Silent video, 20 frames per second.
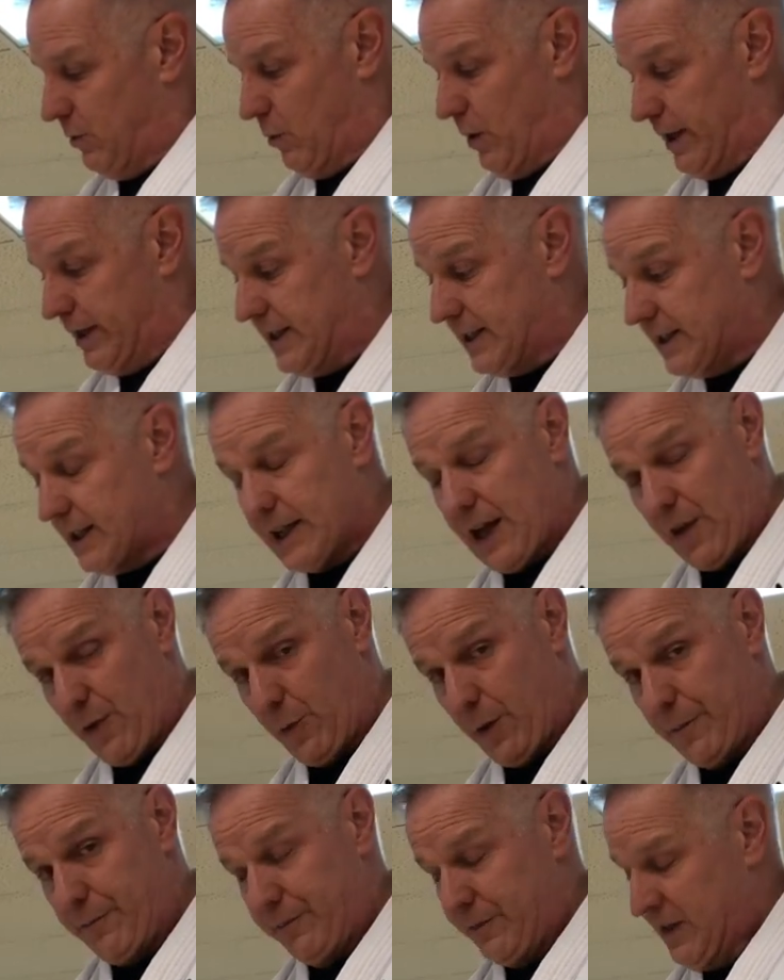This is another
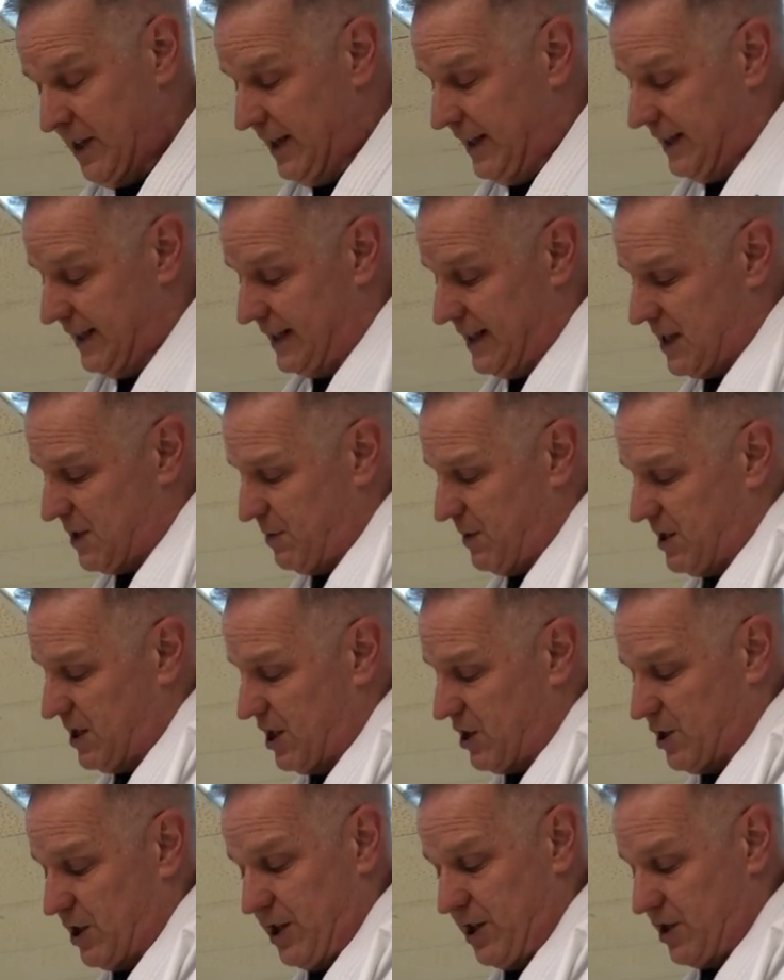one. This
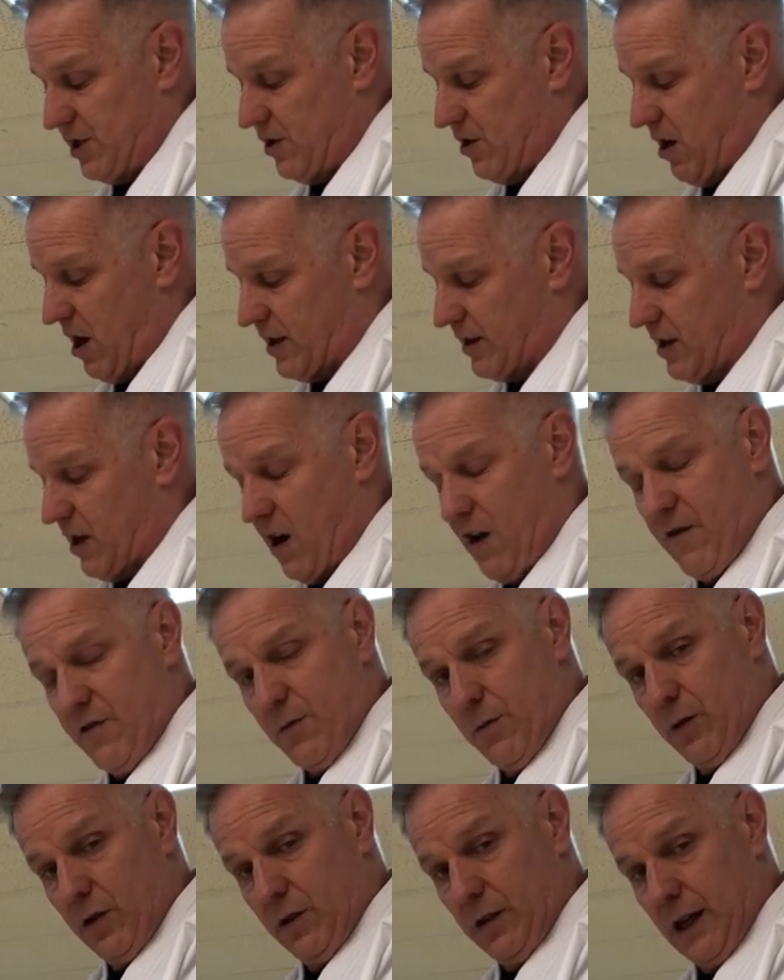position is not
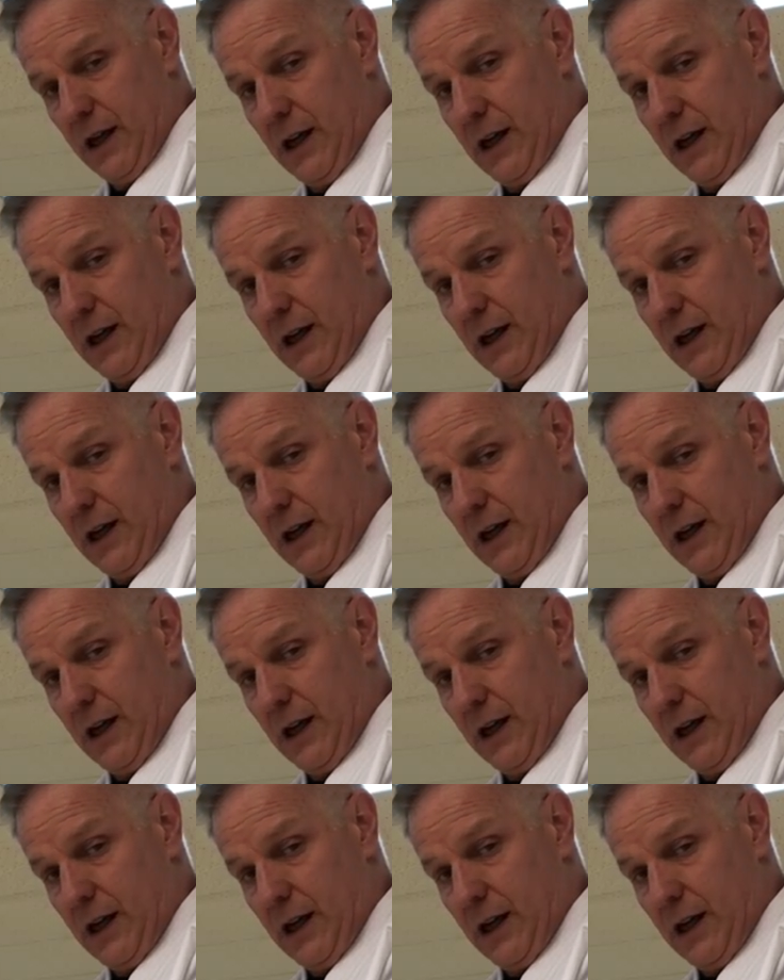comfortable.